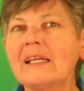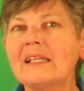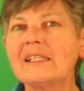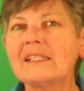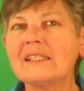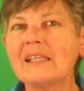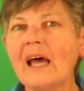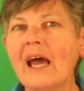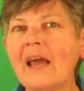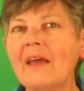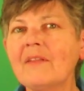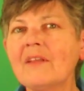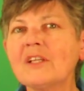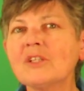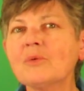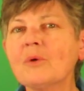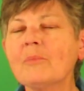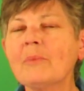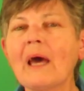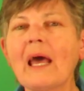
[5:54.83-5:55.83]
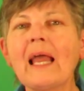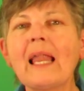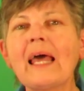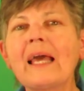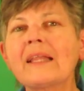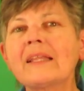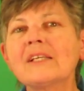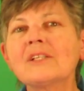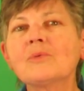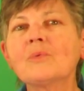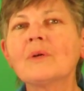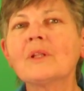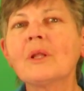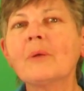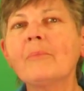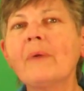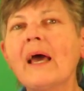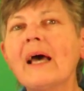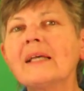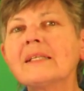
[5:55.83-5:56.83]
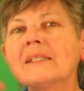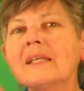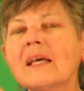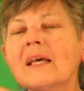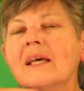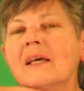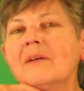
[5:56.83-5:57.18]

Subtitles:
sign this one, but I like this one the best.